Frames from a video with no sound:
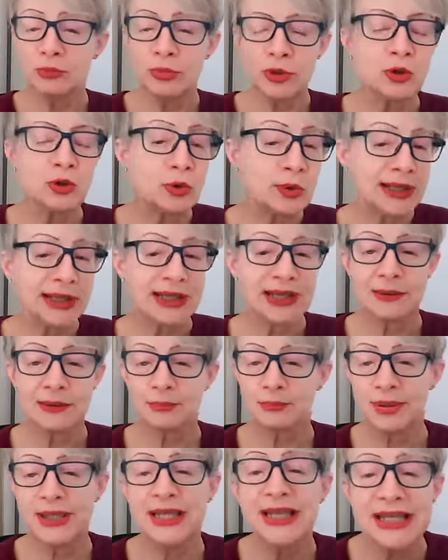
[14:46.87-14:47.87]
beauty
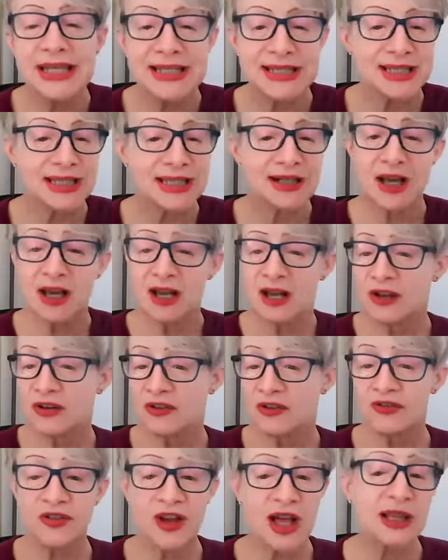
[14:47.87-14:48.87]
and peace and
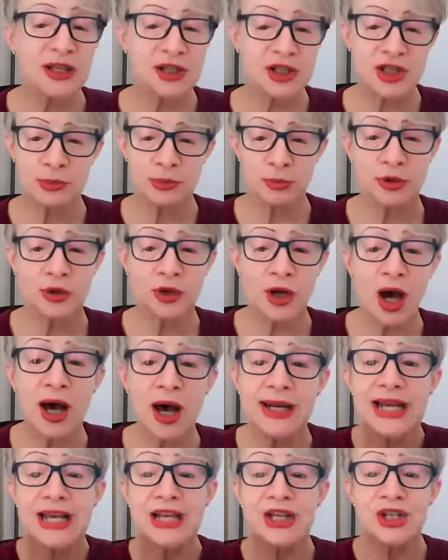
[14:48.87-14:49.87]
fellowship with
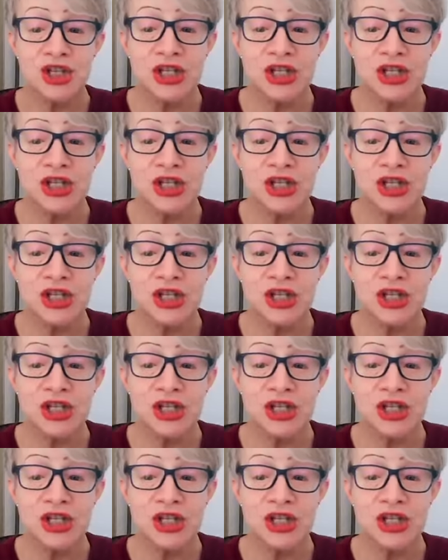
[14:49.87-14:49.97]
God.